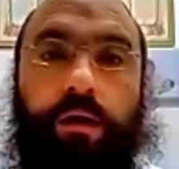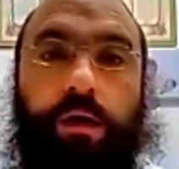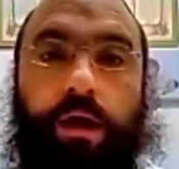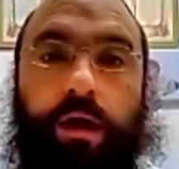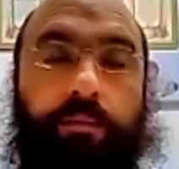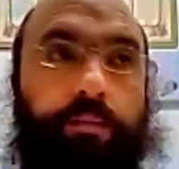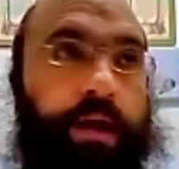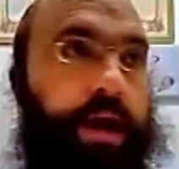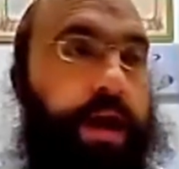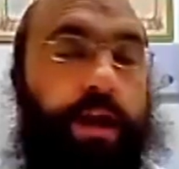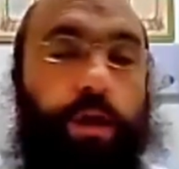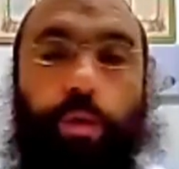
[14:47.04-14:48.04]

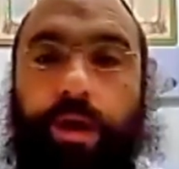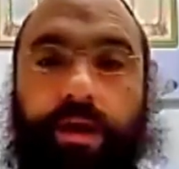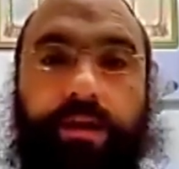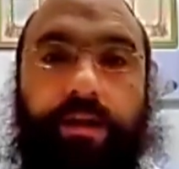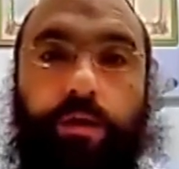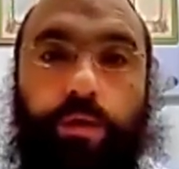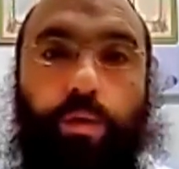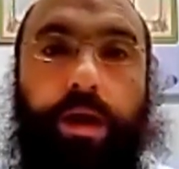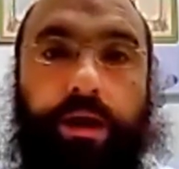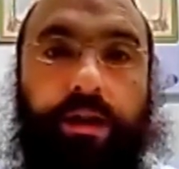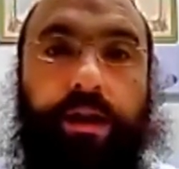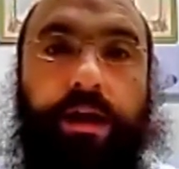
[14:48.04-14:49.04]
Any
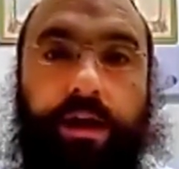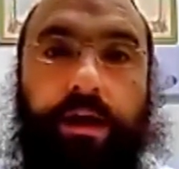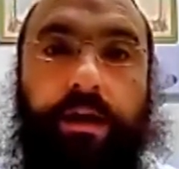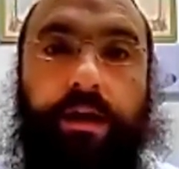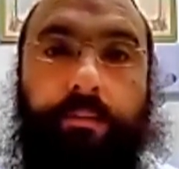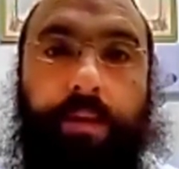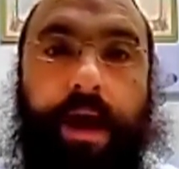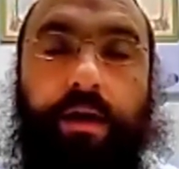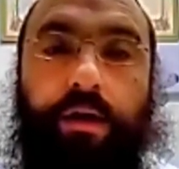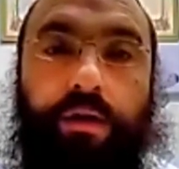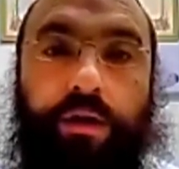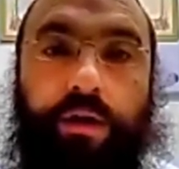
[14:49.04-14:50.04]
weekly
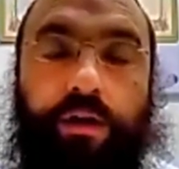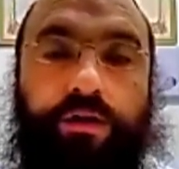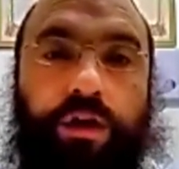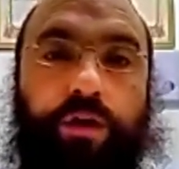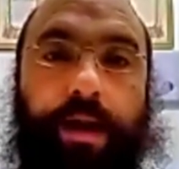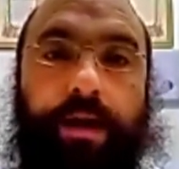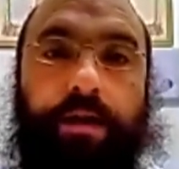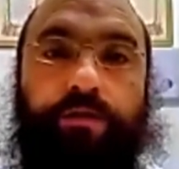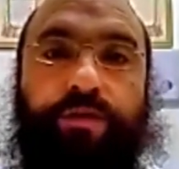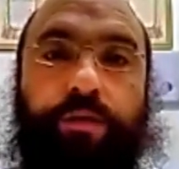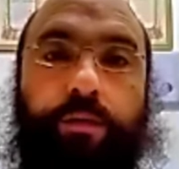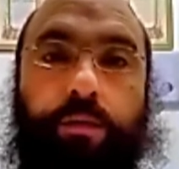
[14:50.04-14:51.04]
matter. So you might
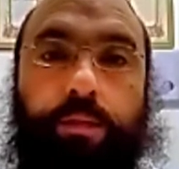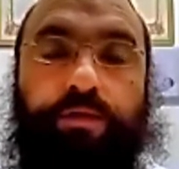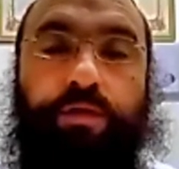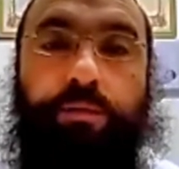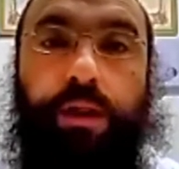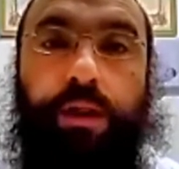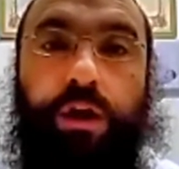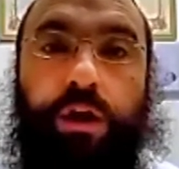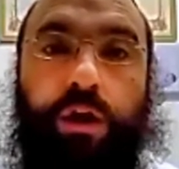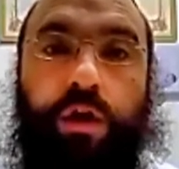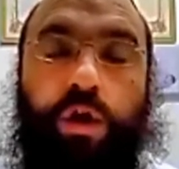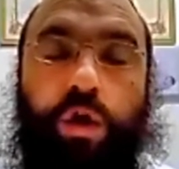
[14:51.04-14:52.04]
be
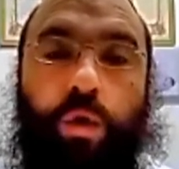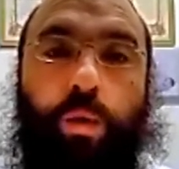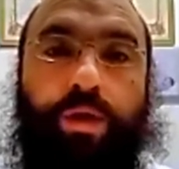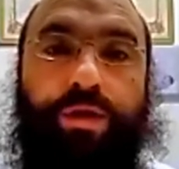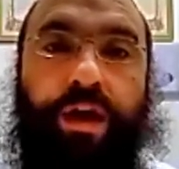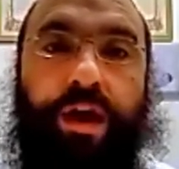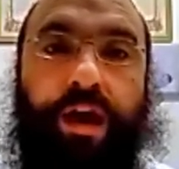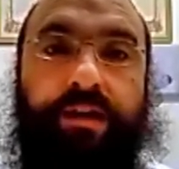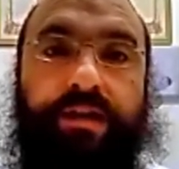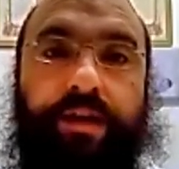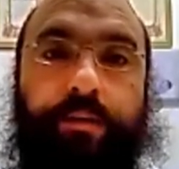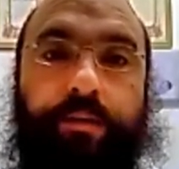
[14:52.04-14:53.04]
familiar with the
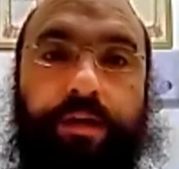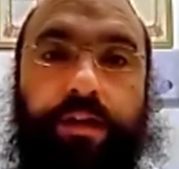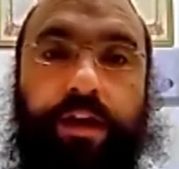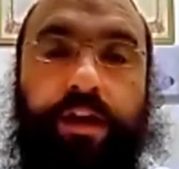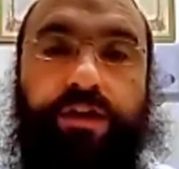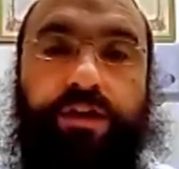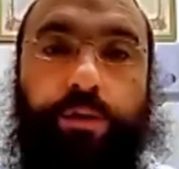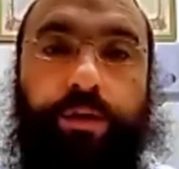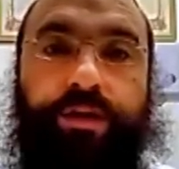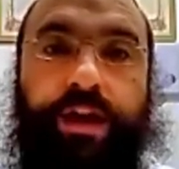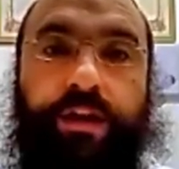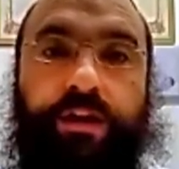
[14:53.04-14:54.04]
concept in Yiddish that we
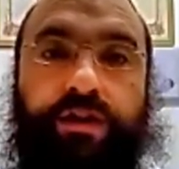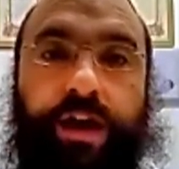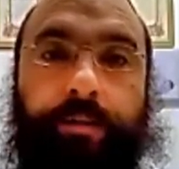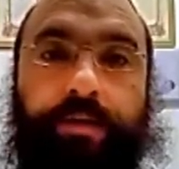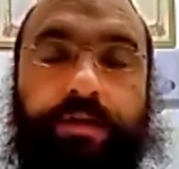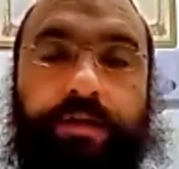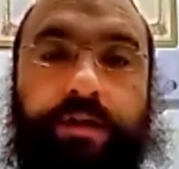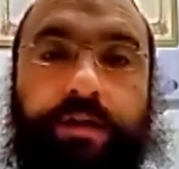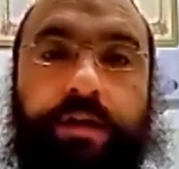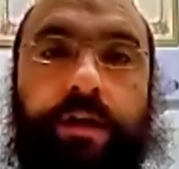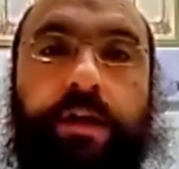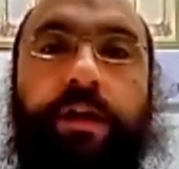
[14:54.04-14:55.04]
say on Shabbos,
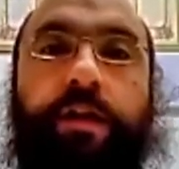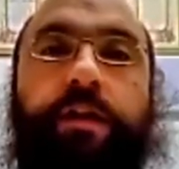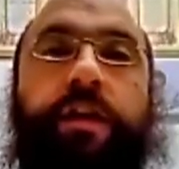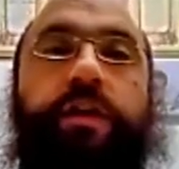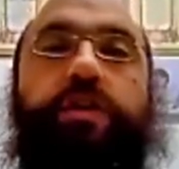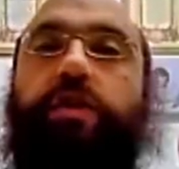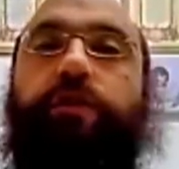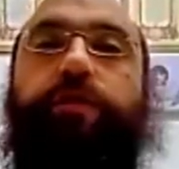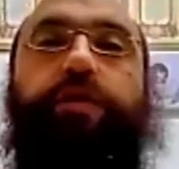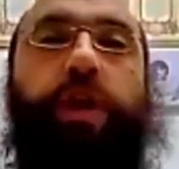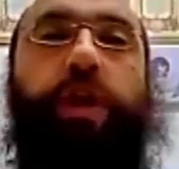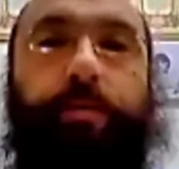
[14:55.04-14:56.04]
nishtav
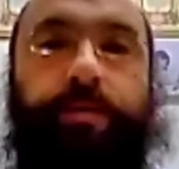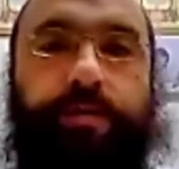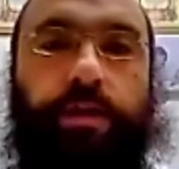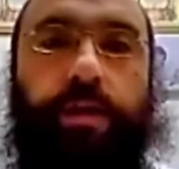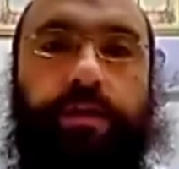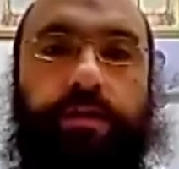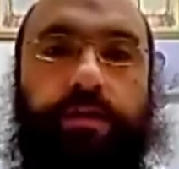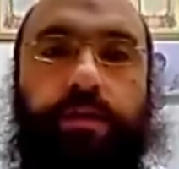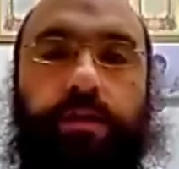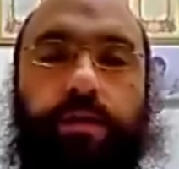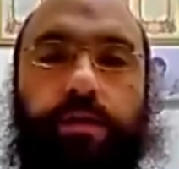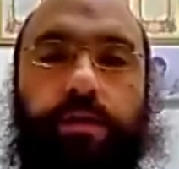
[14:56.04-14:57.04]
Shabbos geret.
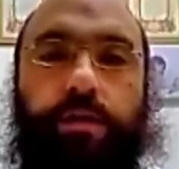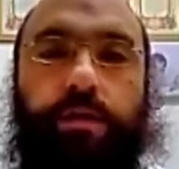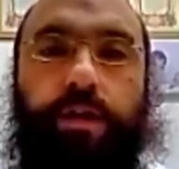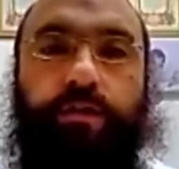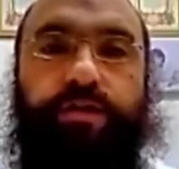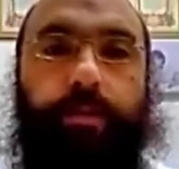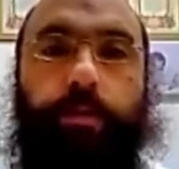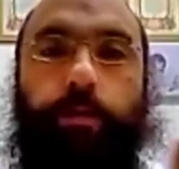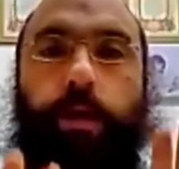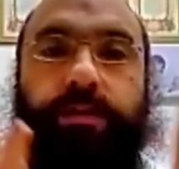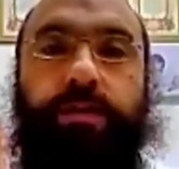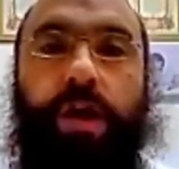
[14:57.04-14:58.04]
If someone
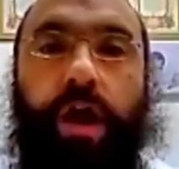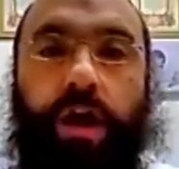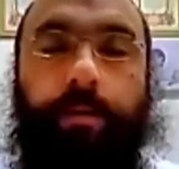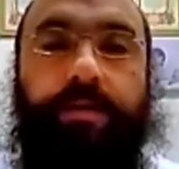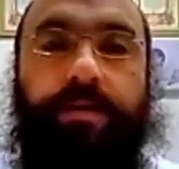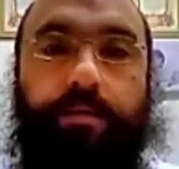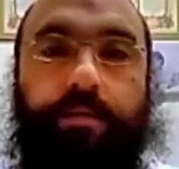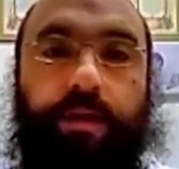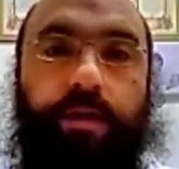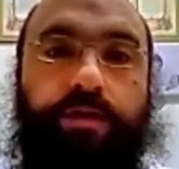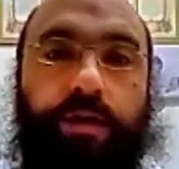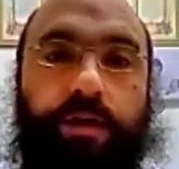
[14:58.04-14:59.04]
wants to talk about
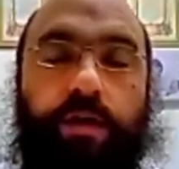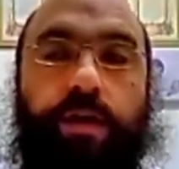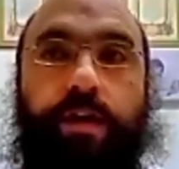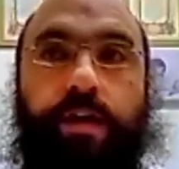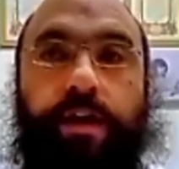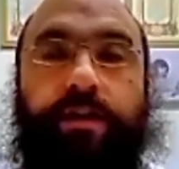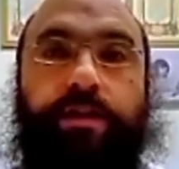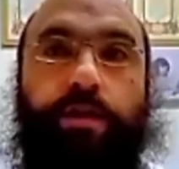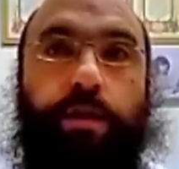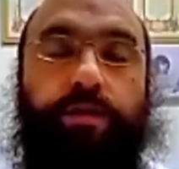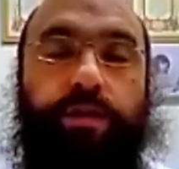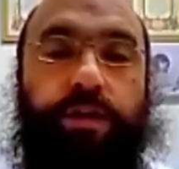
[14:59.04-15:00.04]
something, so it's
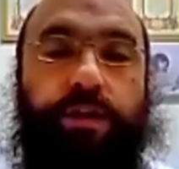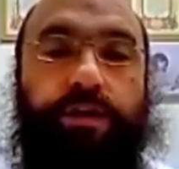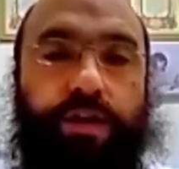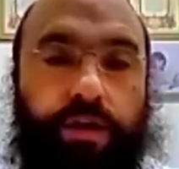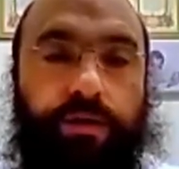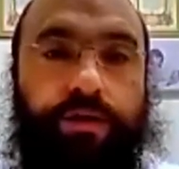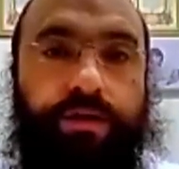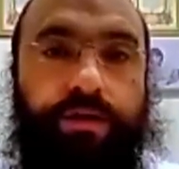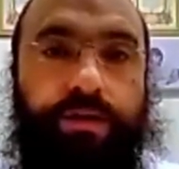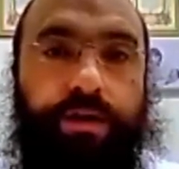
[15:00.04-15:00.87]
sort of an excuse.